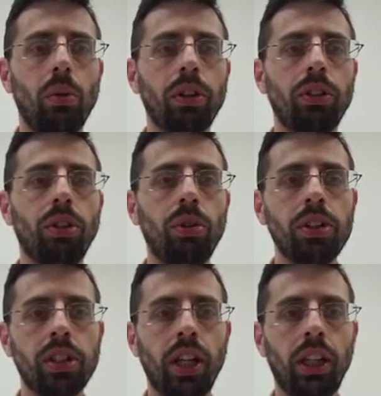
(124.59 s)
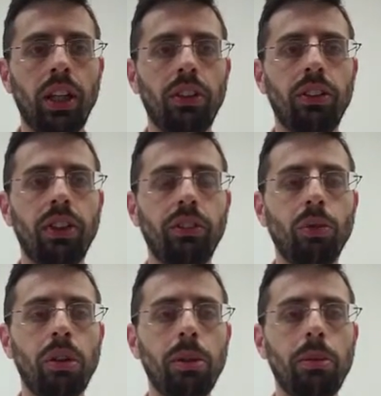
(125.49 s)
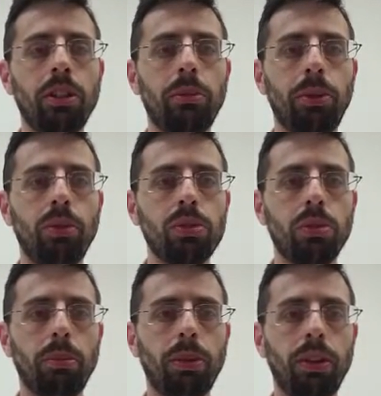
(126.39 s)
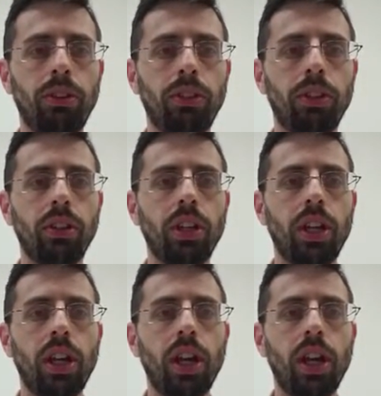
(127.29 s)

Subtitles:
What the Torah is telling us is that if you want to become a spiritual person,